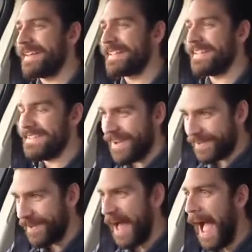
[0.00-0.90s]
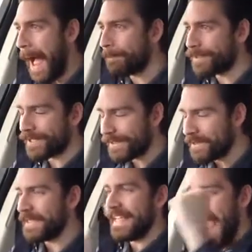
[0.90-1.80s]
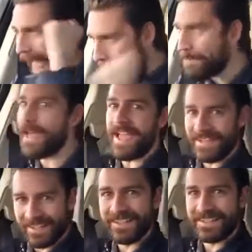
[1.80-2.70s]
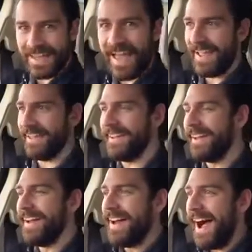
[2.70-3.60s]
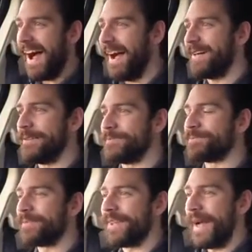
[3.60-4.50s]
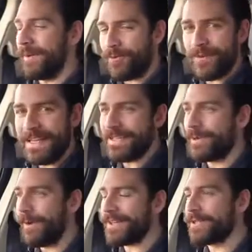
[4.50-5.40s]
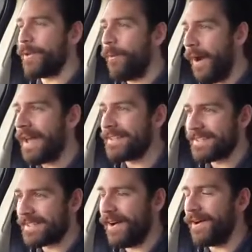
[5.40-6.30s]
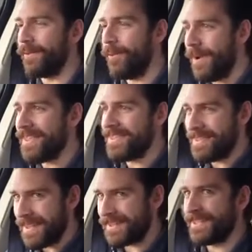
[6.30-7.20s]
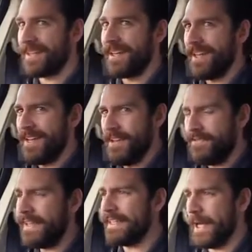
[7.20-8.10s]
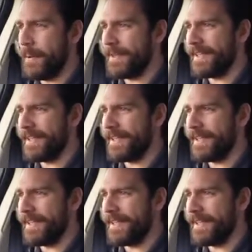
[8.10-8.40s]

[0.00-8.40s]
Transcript: as another absolutely epic day. Um, I'm not really quite sure where to start with this video